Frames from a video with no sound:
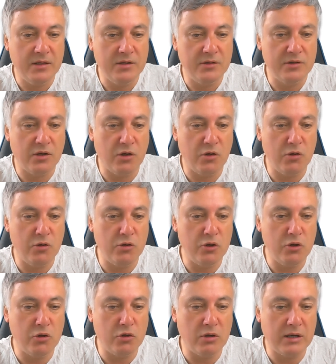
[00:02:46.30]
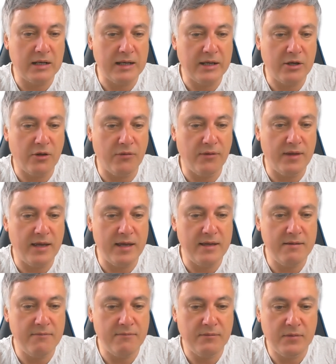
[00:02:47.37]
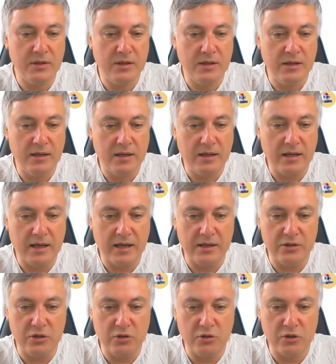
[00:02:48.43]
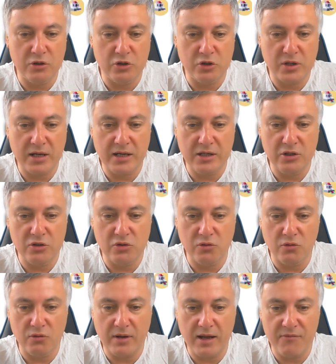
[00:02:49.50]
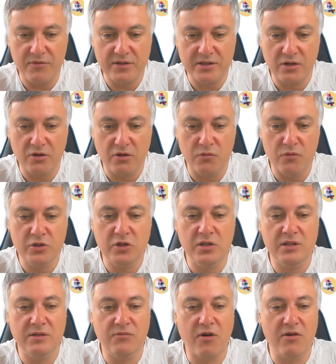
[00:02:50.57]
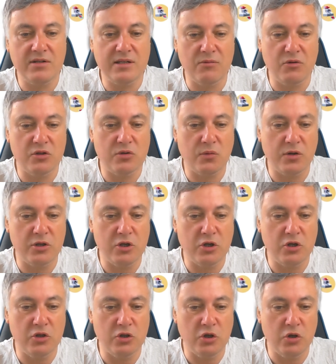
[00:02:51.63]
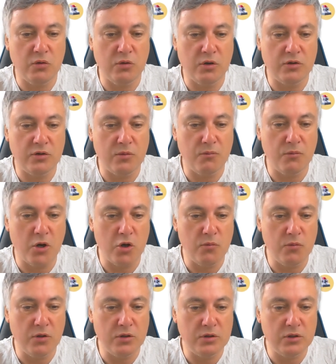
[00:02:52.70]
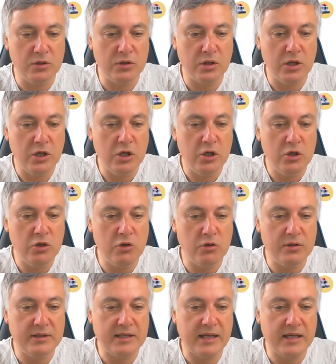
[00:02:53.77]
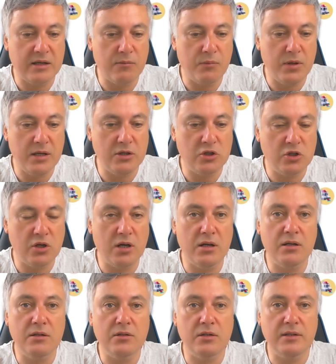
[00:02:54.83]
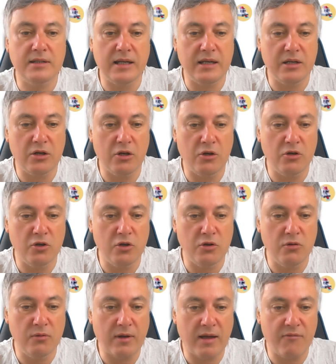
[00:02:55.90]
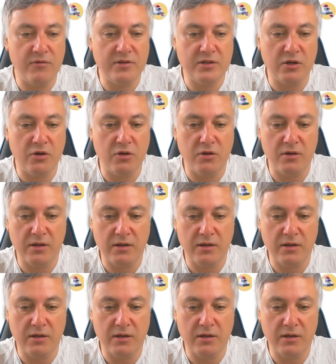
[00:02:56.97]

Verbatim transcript: So you could click on there, and you can change your avatar, which is very similar to what you can do at the moment. You could take a picture to take a new avatar